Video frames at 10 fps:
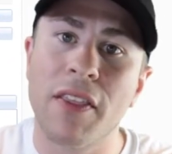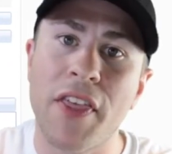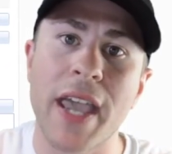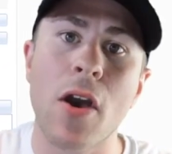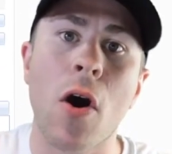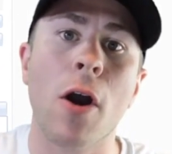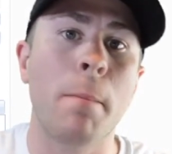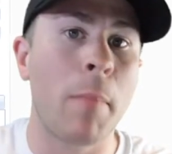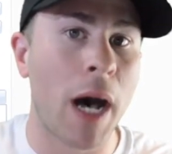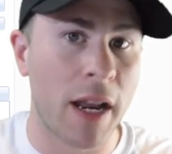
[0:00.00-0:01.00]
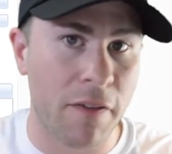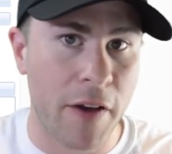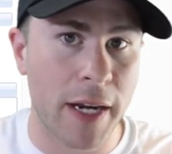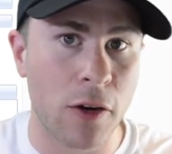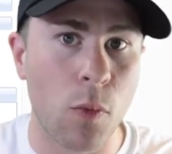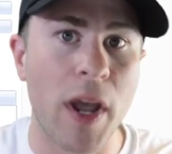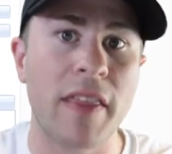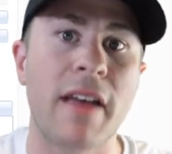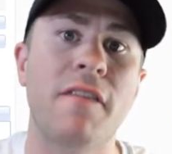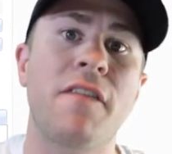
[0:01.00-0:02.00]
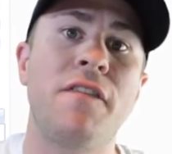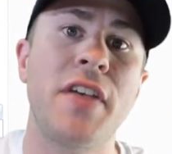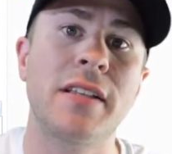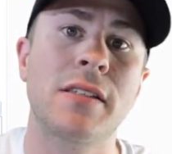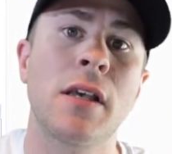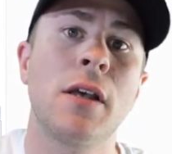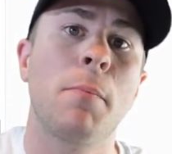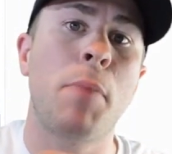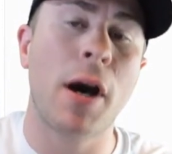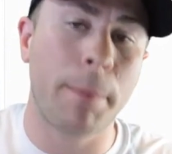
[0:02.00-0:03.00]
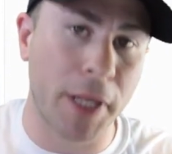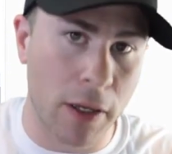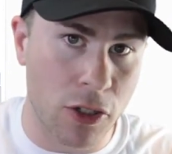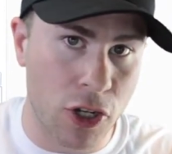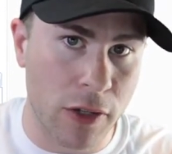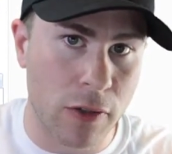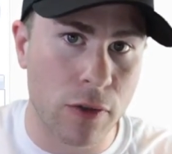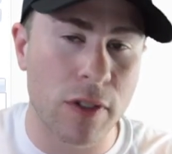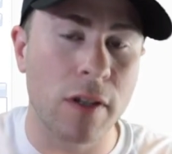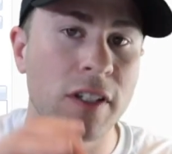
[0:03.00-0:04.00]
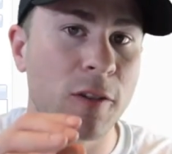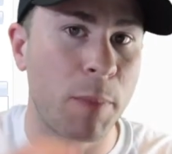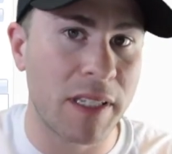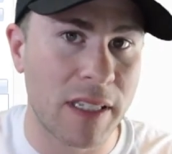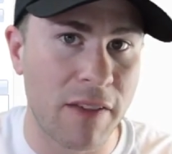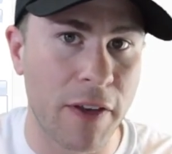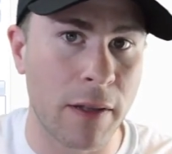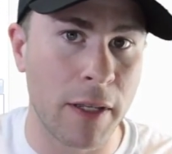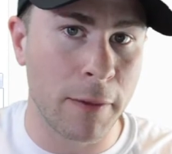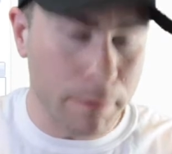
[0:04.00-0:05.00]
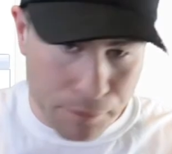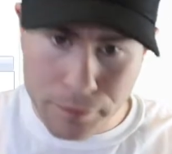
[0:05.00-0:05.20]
They are modified in a way that fits public adjusters specifically.